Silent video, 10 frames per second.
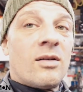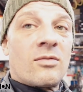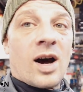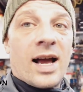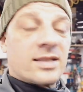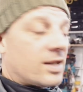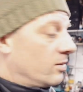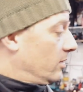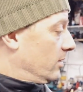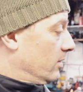Right,
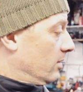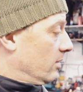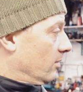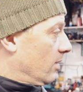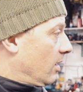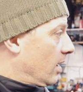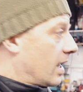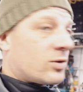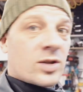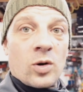so
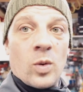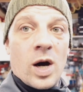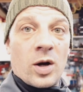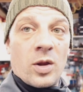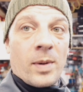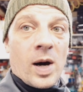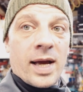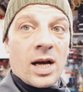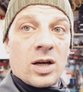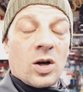electrics all work on the
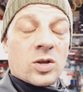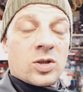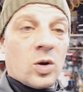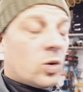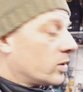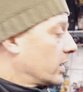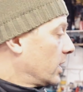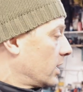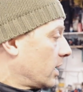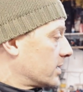bike. I got to
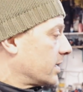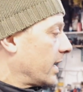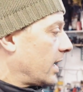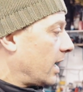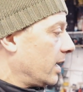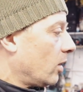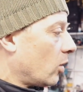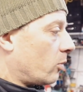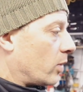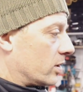order, like I say, a
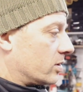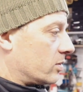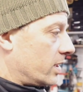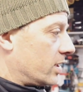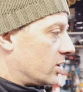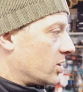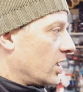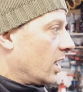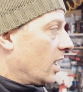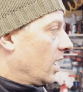oil pressure switch.
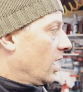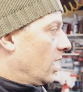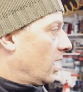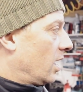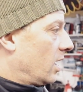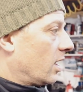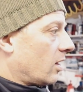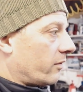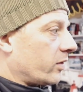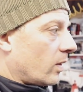
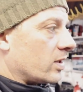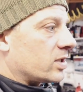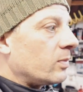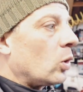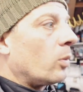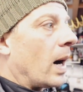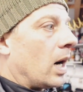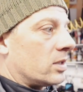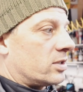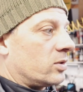I've got a few other small
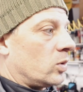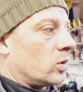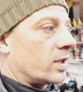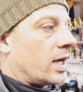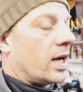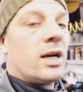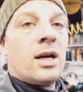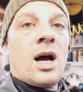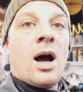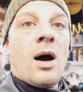parts to order.
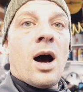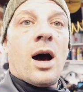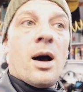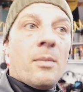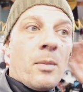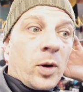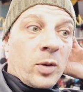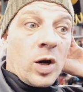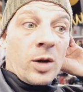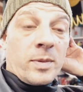
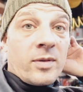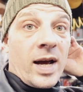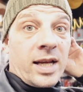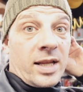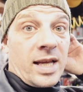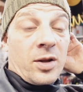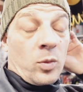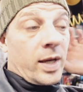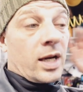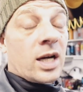Bodywork will be ready at the end of
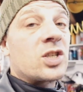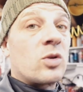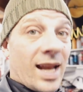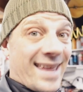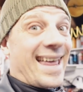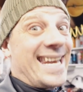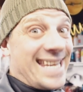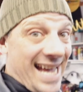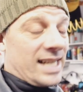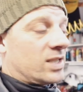the week. I shall collect that
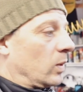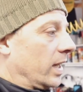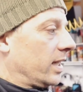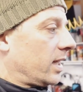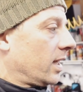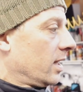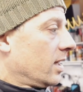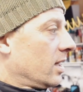next week.